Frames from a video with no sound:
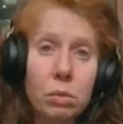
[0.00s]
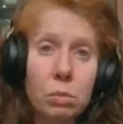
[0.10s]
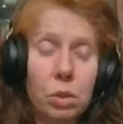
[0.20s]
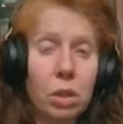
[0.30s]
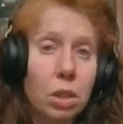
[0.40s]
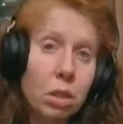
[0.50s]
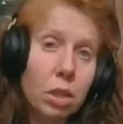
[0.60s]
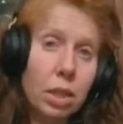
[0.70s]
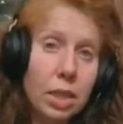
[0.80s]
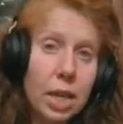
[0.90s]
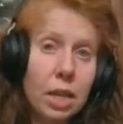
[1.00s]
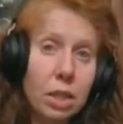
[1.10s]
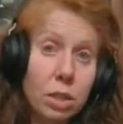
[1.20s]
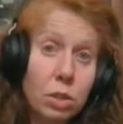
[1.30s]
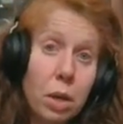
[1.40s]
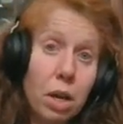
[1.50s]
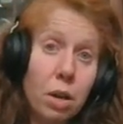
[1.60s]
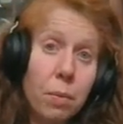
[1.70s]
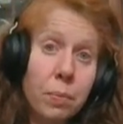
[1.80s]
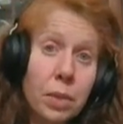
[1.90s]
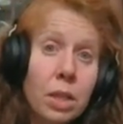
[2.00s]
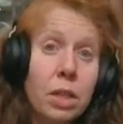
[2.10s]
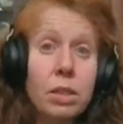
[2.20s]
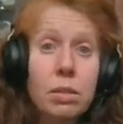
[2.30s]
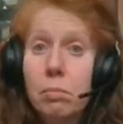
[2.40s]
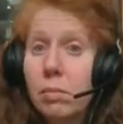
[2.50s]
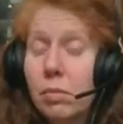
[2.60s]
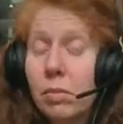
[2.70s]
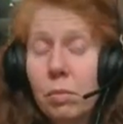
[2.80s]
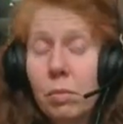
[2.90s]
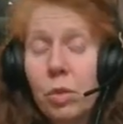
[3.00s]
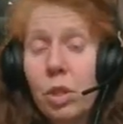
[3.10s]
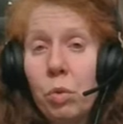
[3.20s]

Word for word: We're going to look at that as well. You know, when